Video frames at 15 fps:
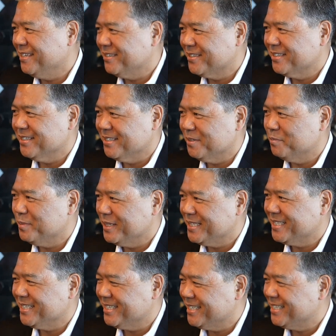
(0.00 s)
you could,
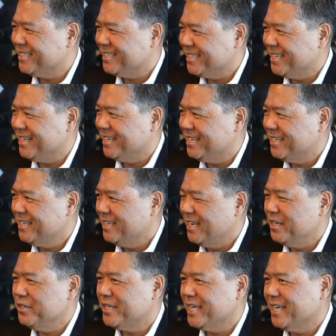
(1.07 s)
but and you